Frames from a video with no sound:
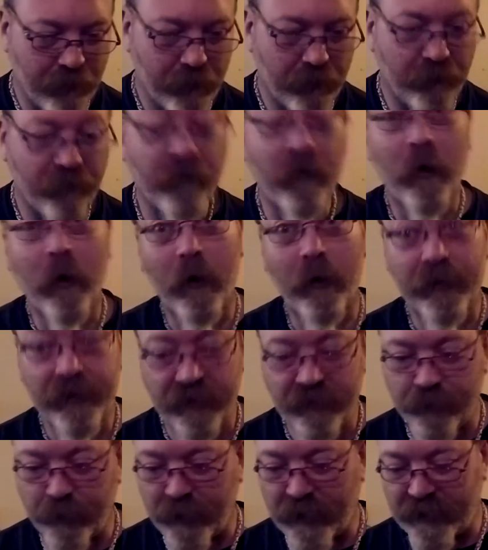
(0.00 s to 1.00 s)
for all these
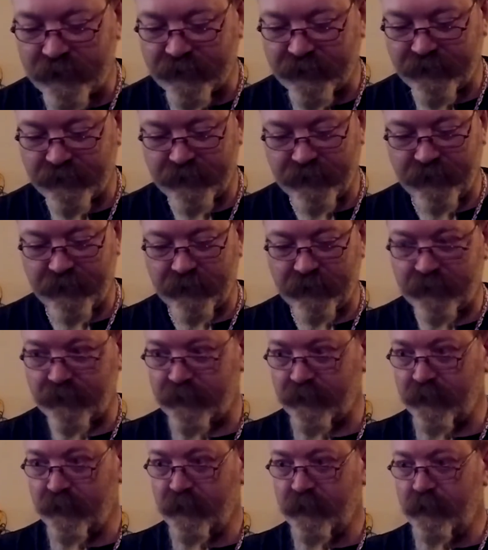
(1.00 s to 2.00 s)
plastic things.
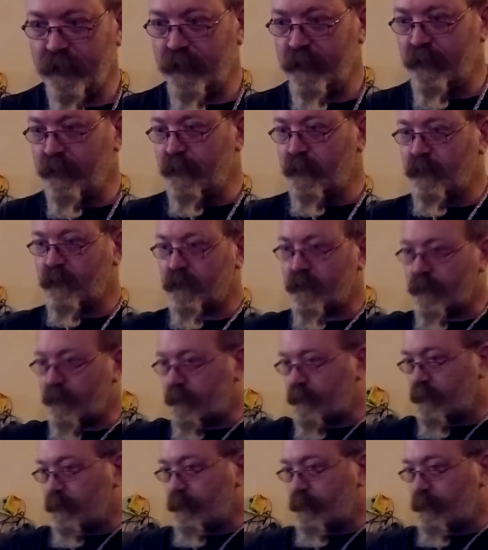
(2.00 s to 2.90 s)
So let